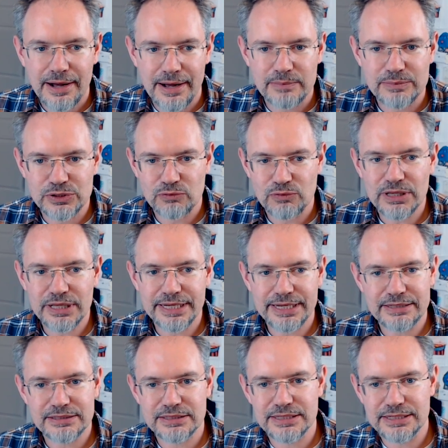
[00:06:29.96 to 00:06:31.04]
So really,
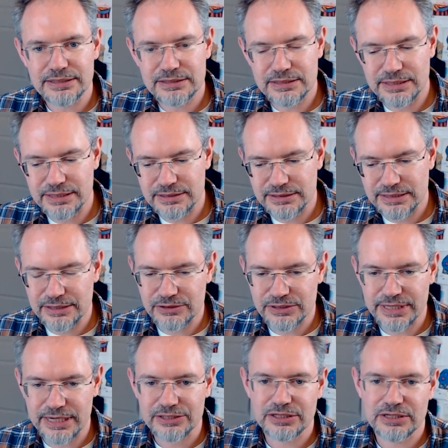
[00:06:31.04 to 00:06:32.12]
it's these
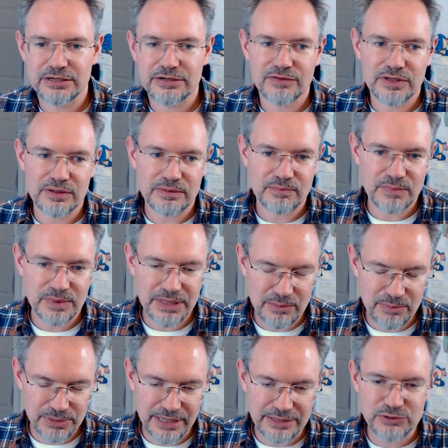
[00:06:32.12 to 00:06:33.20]
intersection of the PM
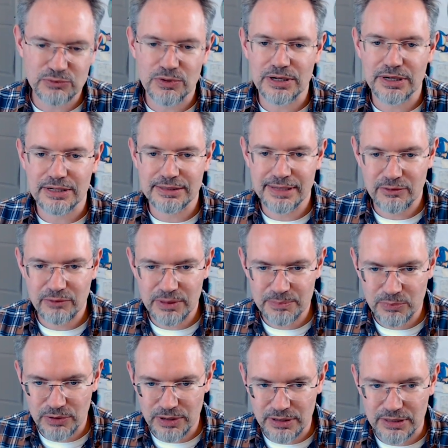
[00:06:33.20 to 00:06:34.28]
Plus work and the
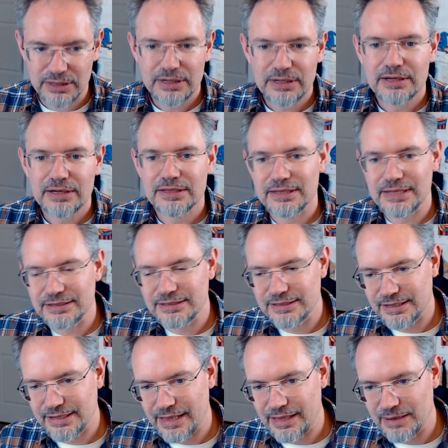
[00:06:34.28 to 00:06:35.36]
EQUIP work that led to the
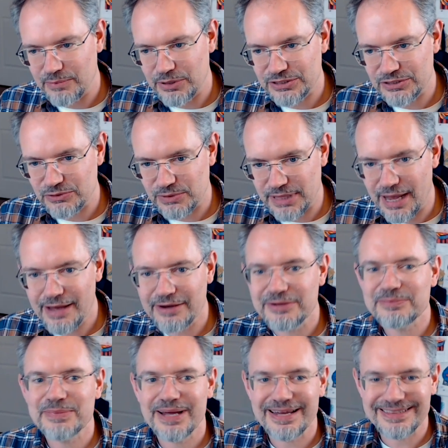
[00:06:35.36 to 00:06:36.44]
collaborations with
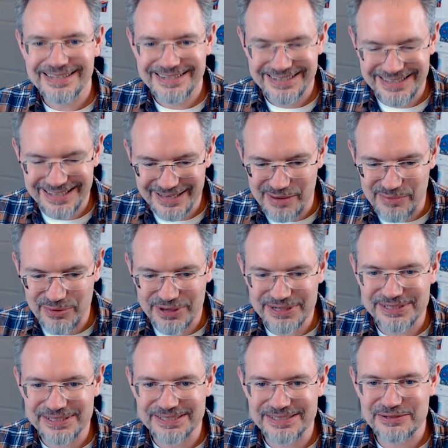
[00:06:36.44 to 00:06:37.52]
Adam and then to the
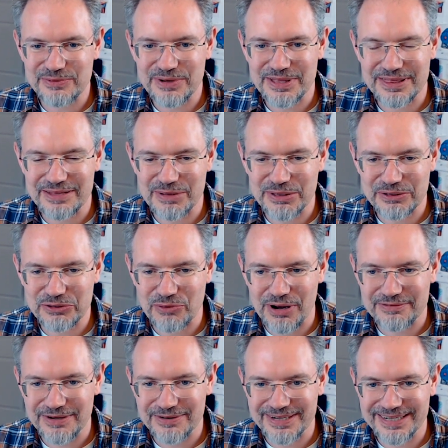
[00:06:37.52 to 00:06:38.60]
collaborations with the Miller-Dwan
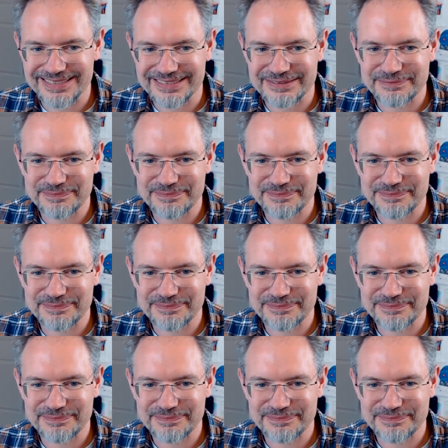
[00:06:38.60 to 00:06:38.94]
Foundation.